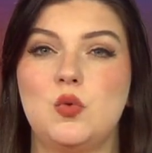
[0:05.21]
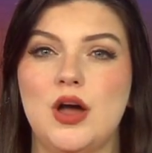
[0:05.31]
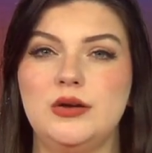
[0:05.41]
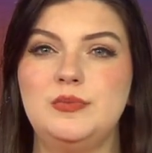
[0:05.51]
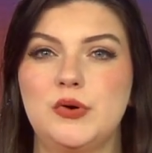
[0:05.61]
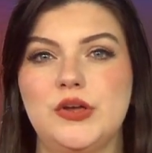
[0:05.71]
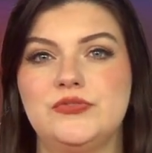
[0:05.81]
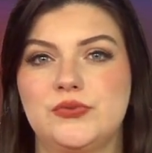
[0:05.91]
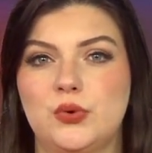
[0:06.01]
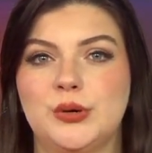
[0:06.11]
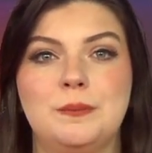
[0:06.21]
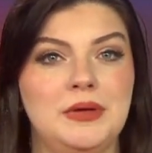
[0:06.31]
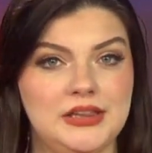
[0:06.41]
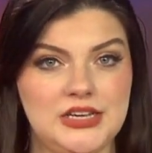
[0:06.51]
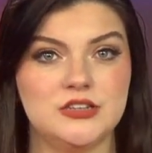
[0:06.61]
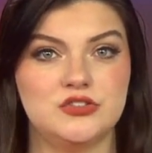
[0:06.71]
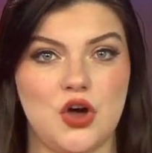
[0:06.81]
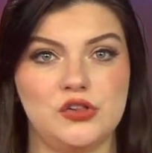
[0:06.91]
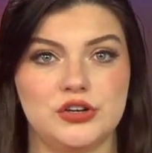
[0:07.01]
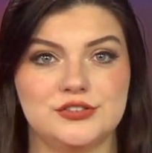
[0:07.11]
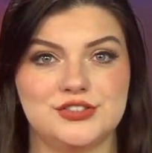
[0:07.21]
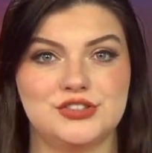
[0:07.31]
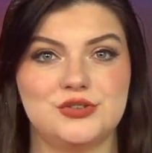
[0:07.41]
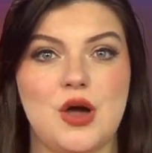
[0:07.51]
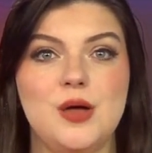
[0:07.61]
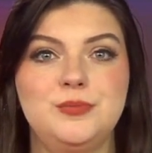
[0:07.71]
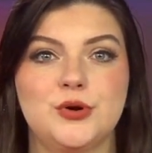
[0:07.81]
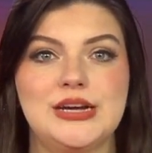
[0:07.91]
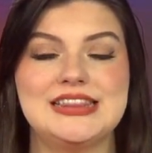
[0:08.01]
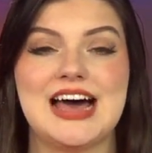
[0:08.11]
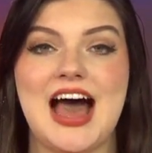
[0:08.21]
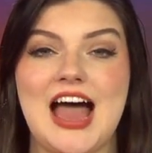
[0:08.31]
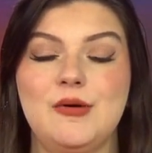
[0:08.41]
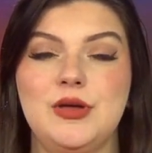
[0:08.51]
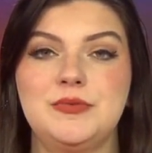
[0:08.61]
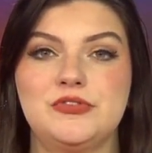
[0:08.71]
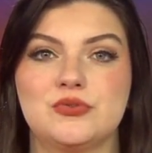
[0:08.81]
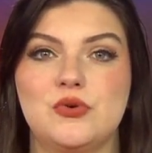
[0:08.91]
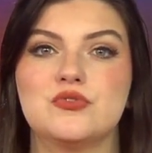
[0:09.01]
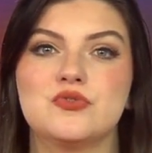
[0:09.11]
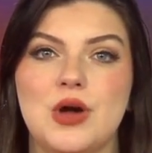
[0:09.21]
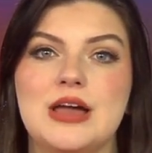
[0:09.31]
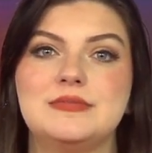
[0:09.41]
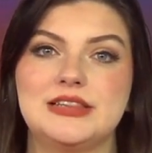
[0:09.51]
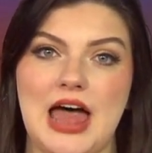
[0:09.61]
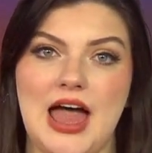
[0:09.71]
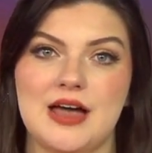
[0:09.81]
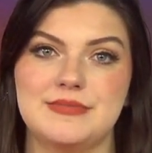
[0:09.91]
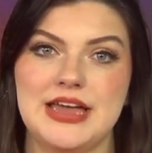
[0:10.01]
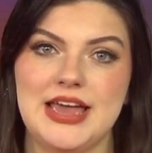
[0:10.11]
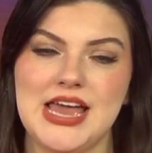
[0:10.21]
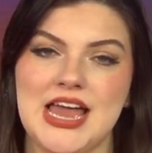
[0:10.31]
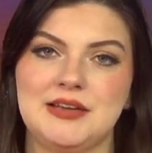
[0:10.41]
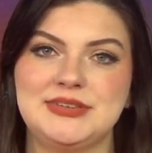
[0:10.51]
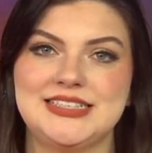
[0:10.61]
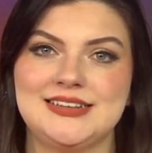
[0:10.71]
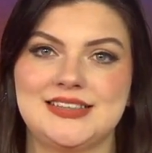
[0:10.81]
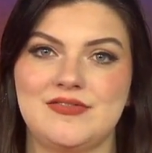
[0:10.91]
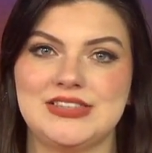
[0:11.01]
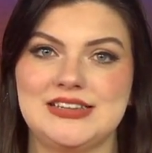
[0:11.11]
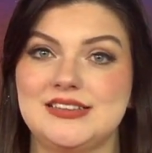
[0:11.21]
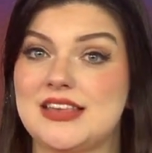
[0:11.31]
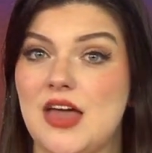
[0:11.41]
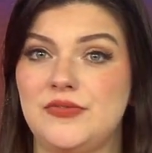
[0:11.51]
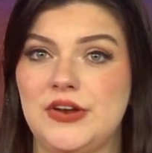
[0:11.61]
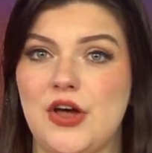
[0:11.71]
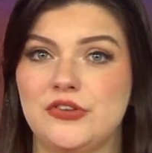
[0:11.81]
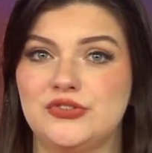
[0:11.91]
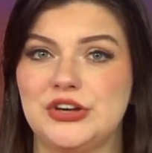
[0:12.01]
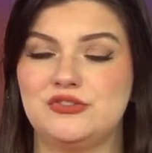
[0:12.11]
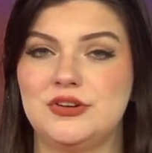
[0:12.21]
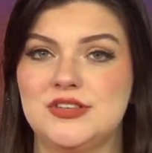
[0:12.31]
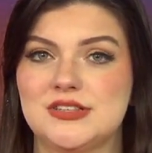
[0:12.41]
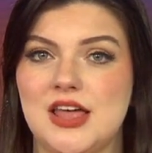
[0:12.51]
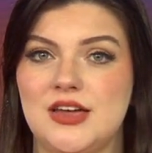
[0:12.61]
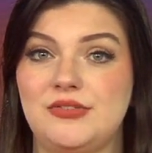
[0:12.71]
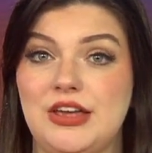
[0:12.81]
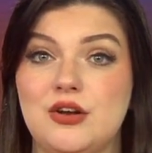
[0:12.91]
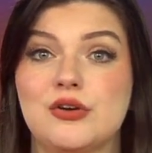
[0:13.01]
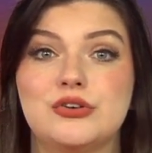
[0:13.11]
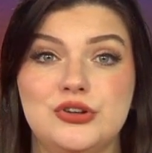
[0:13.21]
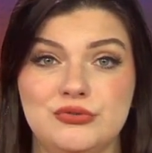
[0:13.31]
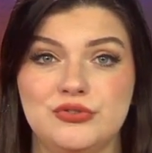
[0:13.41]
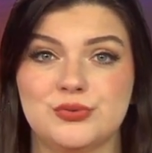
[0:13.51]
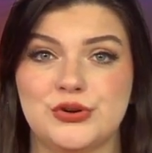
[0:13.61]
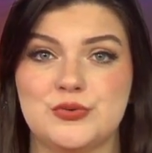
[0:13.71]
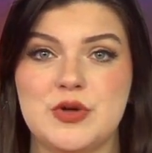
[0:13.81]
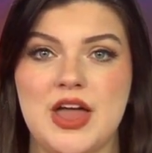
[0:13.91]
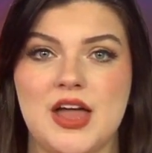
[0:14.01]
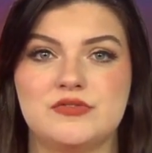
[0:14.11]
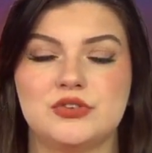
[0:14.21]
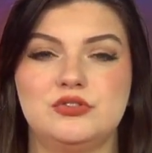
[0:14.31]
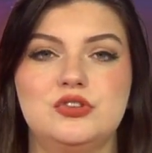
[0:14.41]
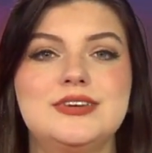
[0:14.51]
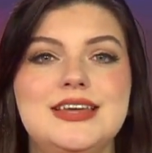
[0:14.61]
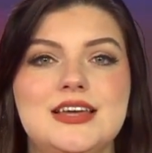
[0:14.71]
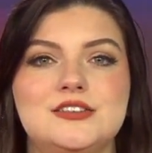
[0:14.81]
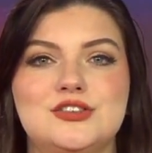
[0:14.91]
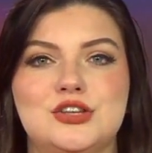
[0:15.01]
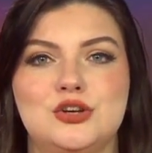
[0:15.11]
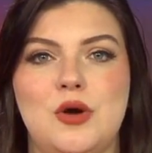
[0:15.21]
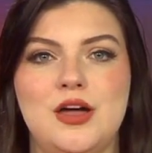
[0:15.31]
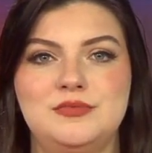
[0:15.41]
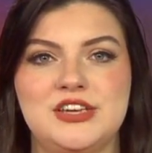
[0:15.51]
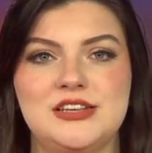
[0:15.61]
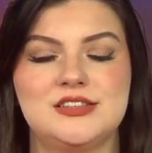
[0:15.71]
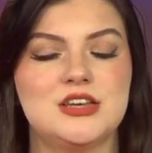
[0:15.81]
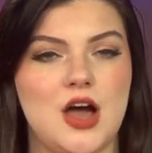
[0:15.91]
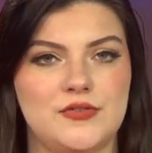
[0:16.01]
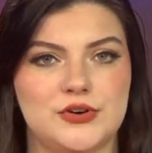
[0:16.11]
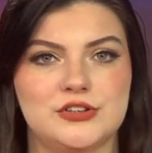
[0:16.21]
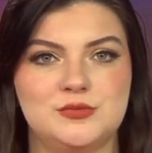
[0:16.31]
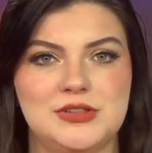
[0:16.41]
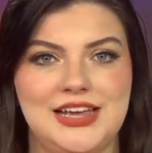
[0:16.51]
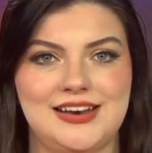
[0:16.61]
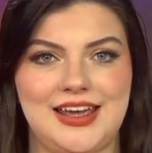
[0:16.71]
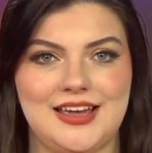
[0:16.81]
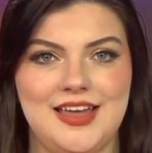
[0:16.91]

1.4 million billion to upgrade the Highway Patrol Crime Lab. ABC 17's Effany Andre joins us live in our newsroom after looking into the new updates the governor is planning.